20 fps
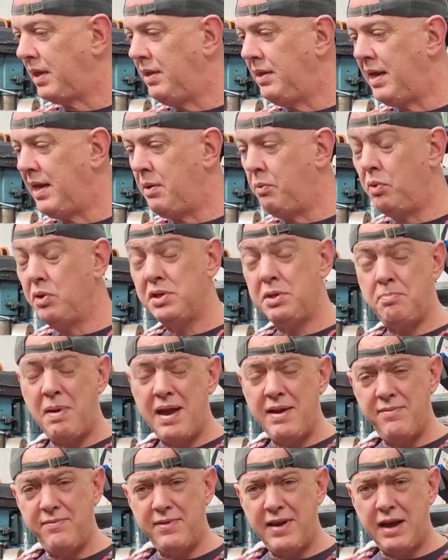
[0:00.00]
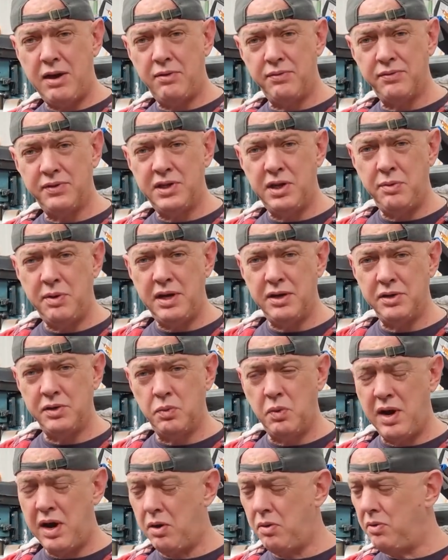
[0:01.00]
There was a bent valve to it
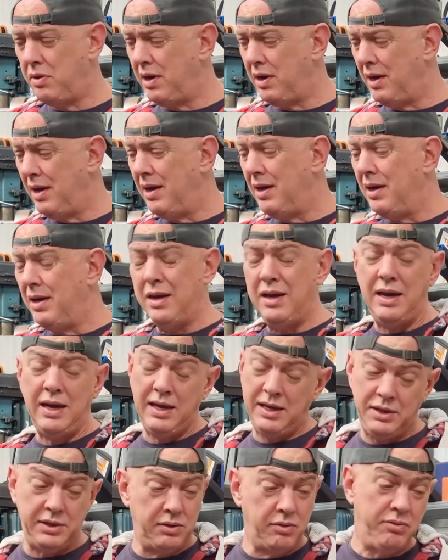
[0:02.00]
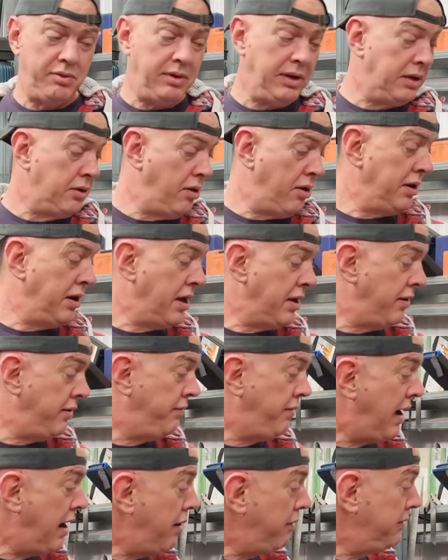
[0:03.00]
as well. He's already got another
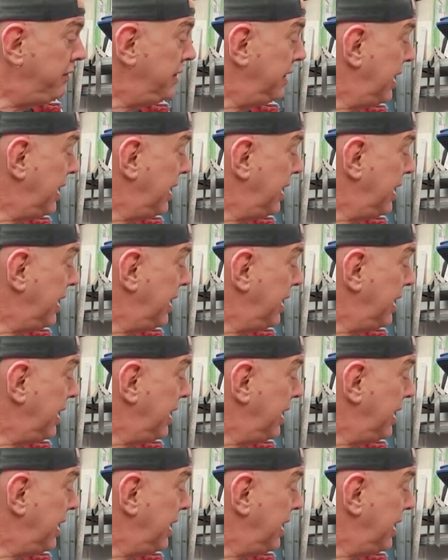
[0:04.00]
valve to